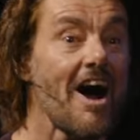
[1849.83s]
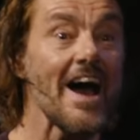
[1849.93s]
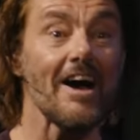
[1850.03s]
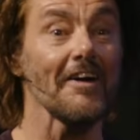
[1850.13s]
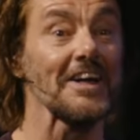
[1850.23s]

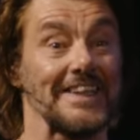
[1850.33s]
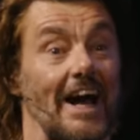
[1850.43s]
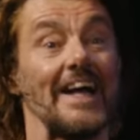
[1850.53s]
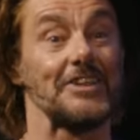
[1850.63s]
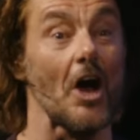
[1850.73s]
I
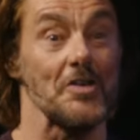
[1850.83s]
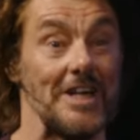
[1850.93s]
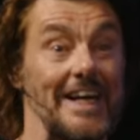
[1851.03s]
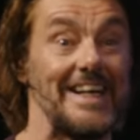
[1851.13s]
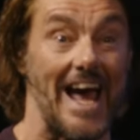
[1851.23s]
honestly, I don't
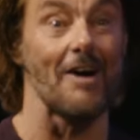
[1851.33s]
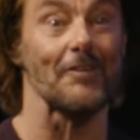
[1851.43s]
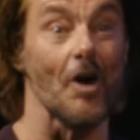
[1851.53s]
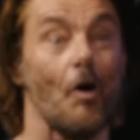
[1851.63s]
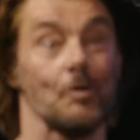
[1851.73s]
need
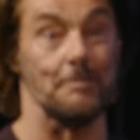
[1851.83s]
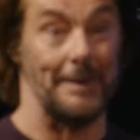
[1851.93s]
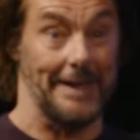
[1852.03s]
alcohol to